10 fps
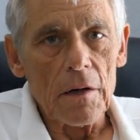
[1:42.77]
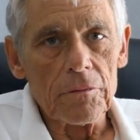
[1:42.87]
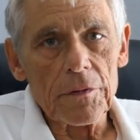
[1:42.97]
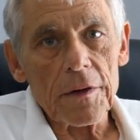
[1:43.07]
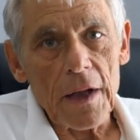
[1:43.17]

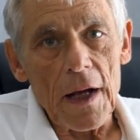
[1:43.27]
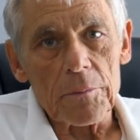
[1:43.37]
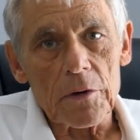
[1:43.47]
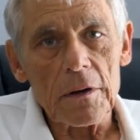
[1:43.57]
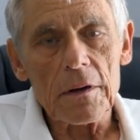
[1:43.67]
of the
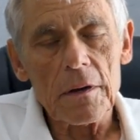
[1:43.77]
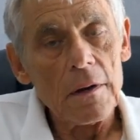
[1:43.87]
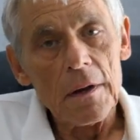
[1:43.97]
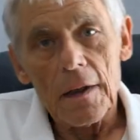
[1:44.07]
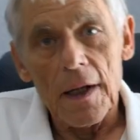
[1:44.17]
camera.
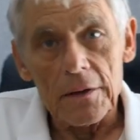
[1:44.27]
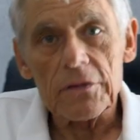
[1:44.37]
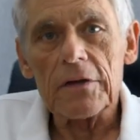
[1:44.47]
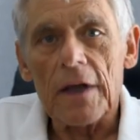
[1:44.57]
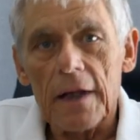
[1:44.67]

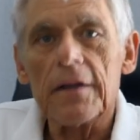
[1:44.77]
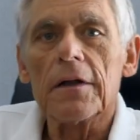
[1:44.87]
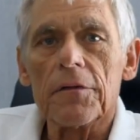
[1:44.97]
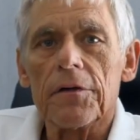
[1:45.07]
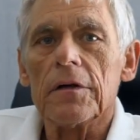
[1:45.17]
Hence the
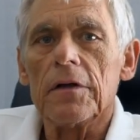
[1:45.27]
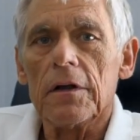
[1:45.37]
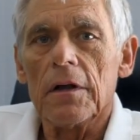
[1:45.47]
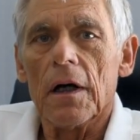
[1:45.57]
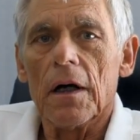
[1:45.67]
idea of the,
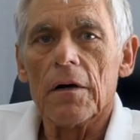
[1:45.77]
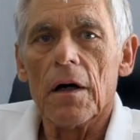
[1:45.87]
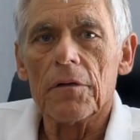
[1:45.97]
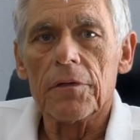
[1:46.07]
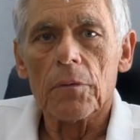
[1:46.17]
D, uh,
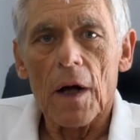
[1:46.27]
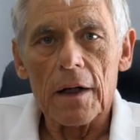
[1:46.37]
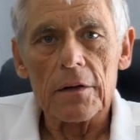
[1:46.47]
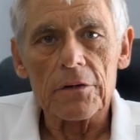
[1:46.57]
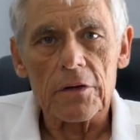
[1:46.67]
of the
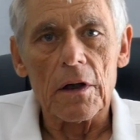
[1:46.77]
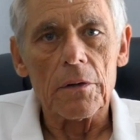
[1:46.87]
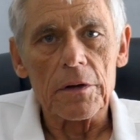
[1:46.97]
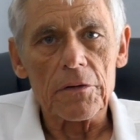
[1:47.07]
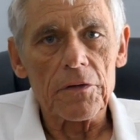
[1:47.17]
wireless
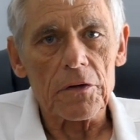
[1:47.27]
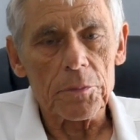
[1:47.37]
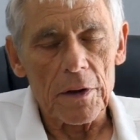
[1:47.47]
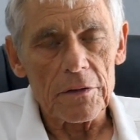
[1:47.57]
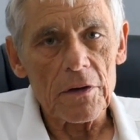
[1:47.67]
Go in the
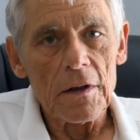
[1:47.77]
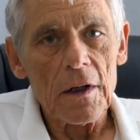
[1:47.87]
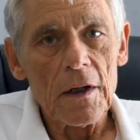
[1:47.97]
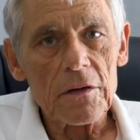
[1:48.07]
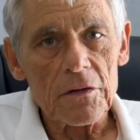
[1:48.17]
first place.
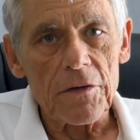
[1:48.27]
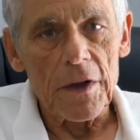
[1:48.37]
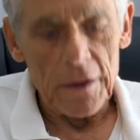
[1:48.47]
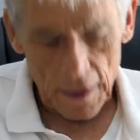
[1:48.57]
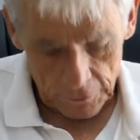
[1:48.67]
It's a
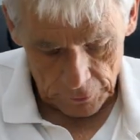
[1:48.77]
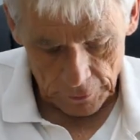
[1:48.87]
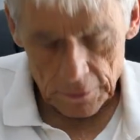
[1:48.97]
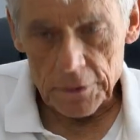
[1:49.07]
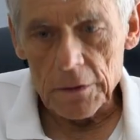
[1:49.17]
very nice
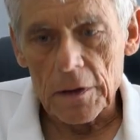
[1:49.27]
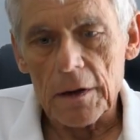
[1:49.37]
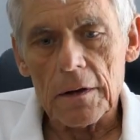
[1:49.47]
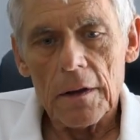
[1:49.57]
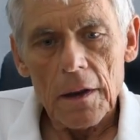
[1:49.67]
little
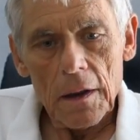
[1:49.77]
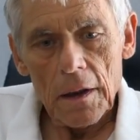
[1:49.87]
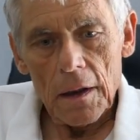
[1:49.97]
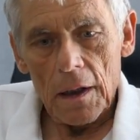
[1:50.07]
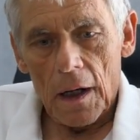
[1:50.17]
unit.
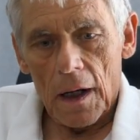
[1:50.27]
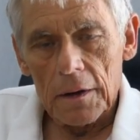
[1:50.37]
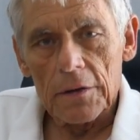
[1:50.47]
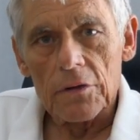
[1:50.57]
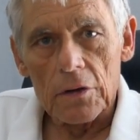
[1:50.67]
Uh,
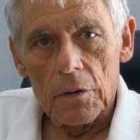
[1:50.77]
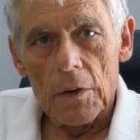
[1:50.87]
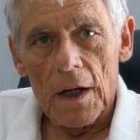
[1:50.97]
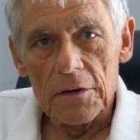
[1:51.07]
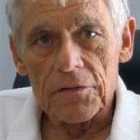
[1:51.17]
it took a
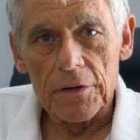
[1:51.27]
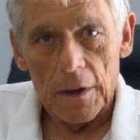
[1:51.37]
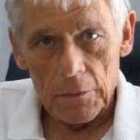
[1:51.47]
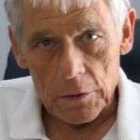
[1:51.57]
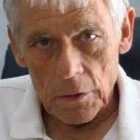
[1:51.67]
while to
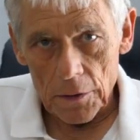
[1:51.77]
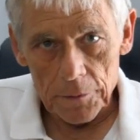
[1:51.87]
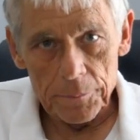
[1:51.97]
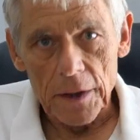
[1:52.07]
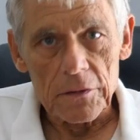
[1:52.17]
figure out what all
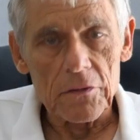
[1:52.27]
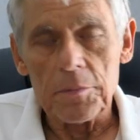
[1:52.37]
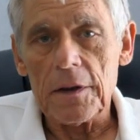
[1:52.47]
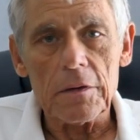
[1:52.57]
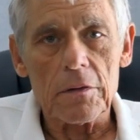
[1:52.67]
the
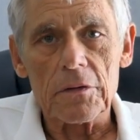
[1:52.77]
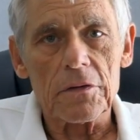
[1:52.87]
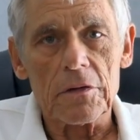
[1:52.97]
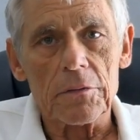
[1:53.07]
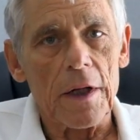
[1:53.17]
buttons mean
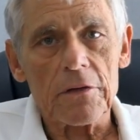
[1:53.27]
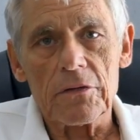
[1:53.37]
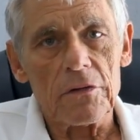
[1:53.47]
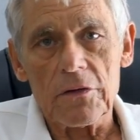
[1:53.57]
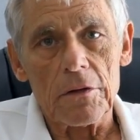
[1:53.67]
because the
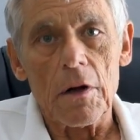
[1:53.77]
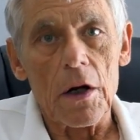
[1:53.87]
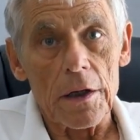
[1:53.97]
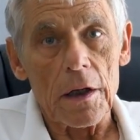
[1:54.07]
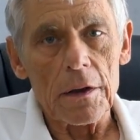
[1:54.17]
directions, there
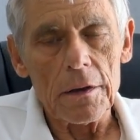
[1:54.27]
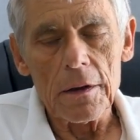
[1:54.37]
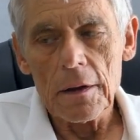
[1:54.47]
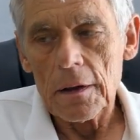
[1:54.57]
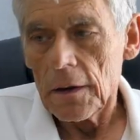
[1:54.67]
are none
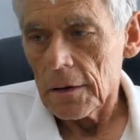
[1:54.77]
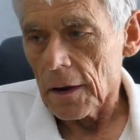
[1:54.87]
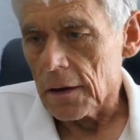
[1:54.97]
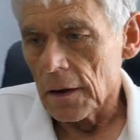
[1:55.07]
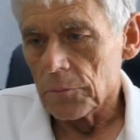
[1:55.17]

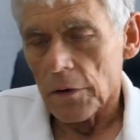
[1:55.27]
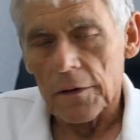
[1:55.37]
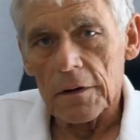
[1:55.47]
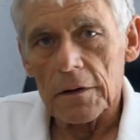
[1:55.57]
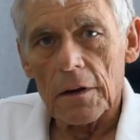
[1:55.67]
that come
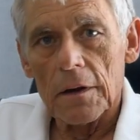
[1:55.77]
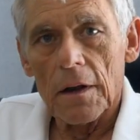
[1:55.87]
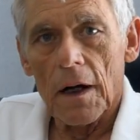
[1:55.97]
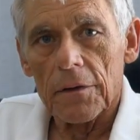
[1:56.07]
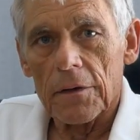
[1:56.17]
with it
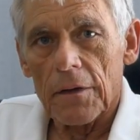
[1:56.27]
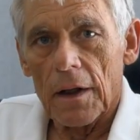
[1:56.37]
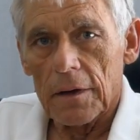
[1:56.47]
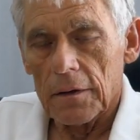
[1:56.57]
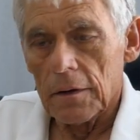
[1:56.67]
other
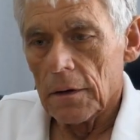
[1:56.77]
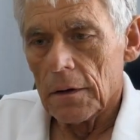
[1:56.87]
than